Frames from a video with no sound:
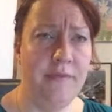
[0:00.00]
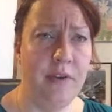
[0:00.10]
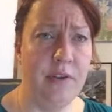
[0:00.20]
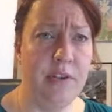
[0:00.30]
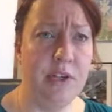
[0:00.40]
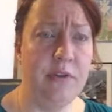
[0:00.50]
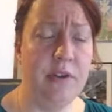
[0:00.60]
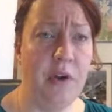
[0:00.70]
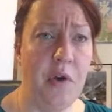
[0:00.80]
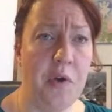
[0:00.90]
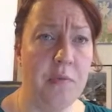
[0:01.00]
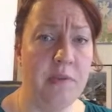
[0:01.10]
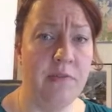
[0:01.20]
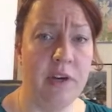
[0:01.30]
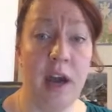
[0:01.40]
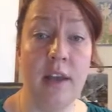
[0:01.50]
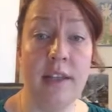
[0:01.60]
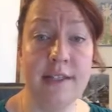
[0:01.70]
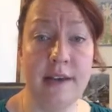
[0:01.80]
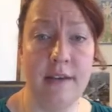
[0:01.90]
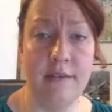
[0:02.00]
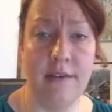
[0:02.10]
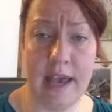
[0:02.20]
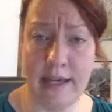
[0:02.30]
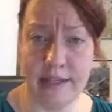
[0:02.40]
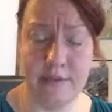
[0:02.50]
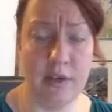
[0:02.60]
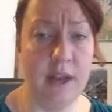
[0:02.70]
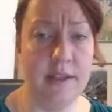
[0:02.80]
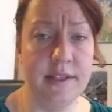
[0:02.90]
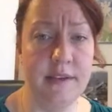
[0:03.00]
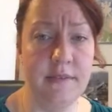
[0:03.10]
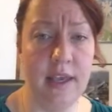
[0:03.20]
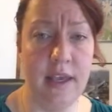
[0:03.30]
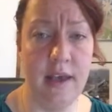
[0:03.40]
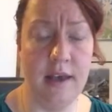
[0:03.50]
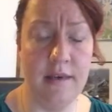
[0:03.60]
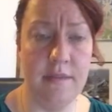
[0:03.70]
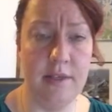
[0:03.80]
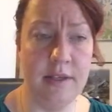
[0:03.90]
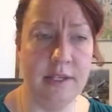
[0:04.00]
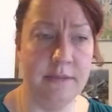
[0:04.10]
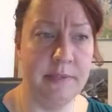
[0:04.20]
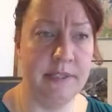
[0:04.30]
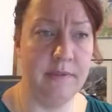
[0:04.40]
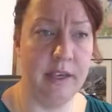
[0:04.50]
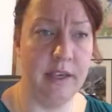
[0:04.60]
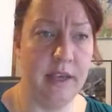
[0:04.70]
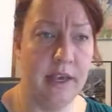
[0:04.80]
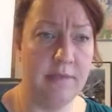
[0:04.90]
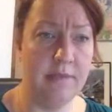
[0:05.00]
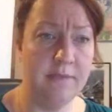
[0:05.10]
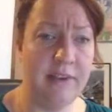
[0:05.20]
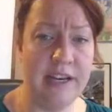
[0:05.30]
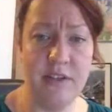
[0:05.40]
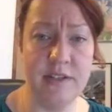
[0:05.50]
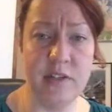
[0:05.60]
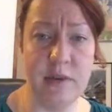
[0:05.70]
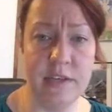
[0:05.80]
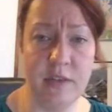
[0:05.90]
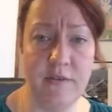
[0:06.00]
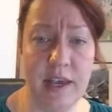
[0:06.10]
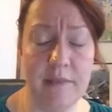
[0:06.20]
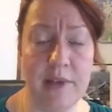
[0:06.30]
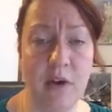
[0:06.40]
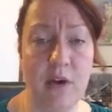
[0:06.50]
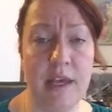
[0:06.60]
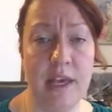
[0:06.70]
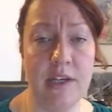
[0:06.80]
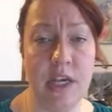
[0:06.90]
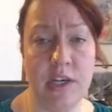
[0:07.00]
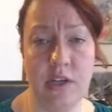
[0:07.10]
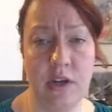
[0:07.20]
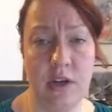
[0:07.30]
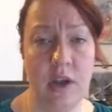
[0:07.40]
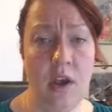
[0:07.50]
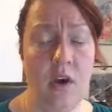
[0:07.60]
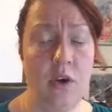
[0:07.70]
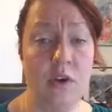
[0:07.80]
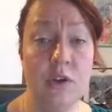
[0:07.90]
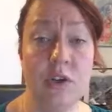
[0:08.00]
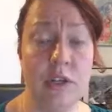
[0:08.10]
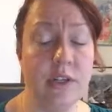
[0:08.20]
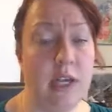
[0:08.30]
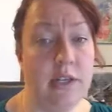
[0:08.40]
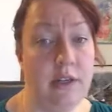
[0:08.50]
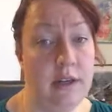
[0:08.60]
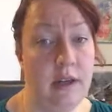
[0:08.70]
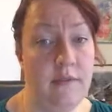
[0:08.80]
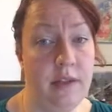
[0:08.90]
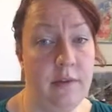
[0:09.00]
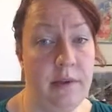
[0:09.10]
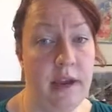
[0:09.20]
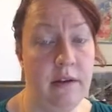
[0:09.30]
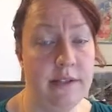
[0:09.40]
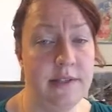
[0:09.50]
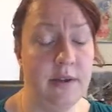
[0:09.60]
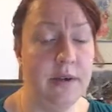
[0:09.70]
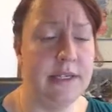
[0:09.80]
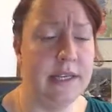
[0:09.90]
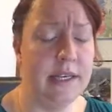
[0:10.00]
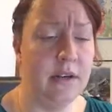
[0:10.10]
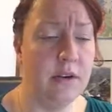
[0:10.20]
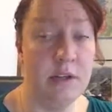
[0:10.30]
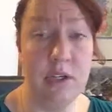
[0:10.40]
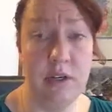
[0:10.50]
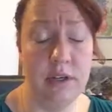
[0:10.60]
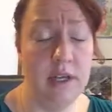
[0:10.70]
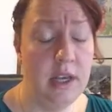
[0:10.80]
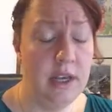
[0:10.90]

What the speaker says: for the children in the home, regardless of access, regardless of the specific financial situation of the family or the education or nutritional education of the parents, or the children.